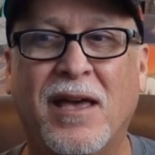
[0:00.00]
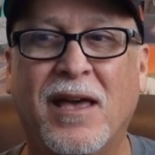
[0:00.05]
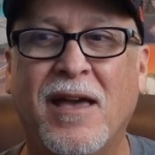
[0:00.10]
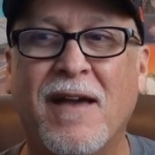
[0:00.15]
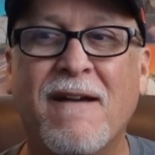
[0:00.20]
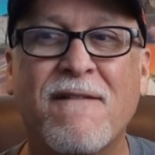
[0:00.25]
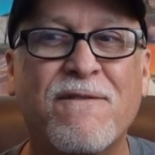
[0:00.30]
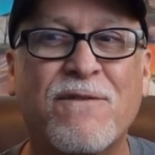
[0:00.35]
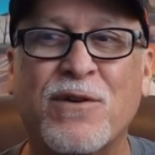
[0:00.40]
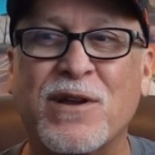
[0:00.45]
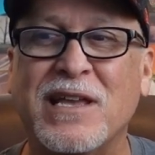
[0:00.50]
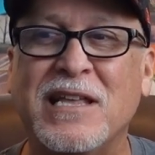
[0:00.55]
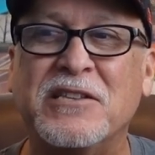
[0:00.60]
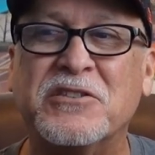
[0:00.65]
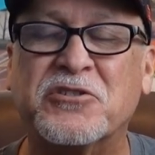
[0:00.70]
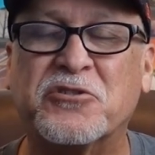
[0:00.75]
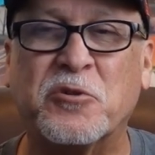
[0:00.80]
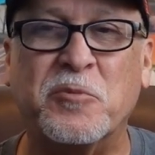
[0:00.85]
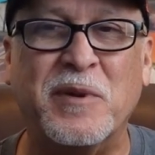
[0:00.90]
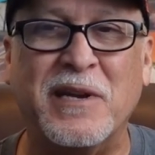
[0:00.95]
every
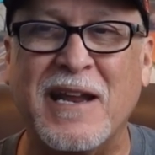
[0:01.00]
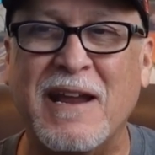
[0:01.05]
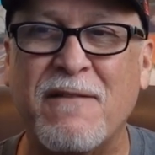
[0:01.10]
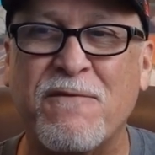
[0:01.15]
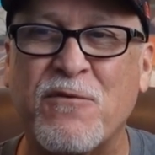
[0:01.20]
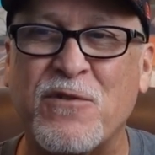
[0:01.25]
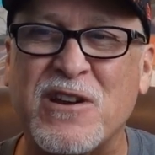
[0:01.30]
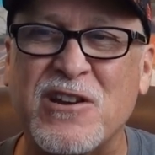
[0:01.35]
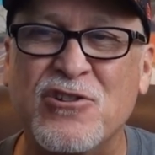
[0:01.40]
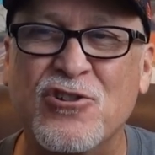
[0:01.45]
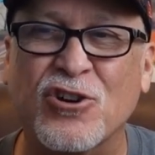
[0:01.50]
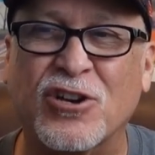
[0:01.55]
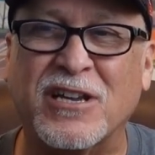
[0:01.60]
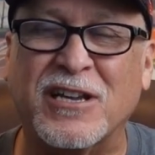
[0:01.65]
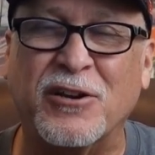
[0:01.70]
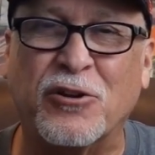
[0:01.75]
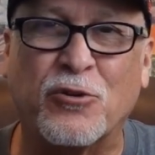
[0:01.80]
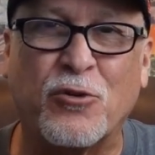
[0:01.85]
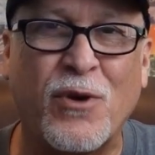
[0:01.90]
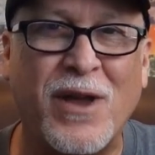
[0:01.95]
instrument, every nook
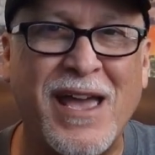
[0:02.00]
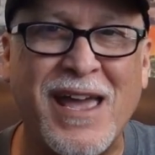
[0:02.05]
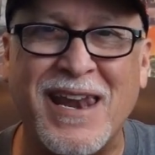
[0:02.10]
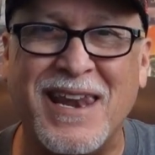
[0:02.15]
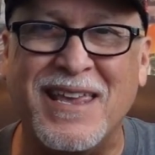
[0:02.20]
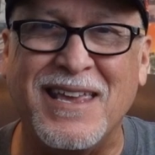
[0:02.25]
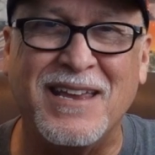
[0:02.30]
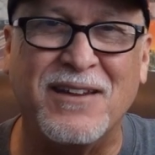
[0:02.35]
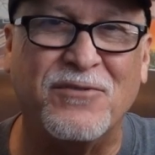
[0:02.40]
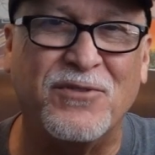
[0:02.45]
and cranny,